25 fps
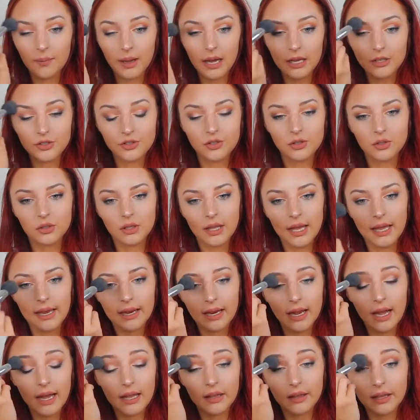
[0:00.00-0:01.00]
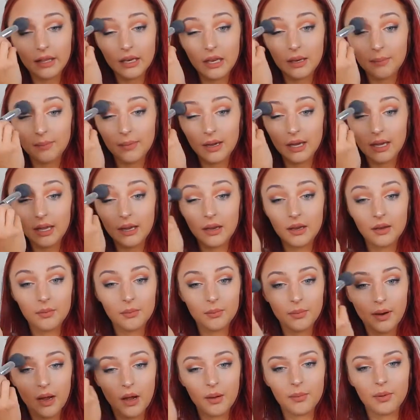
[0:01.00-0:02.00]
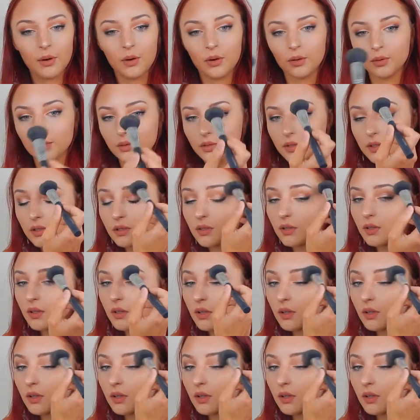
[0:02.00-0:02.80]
I do like highlighting my brow bones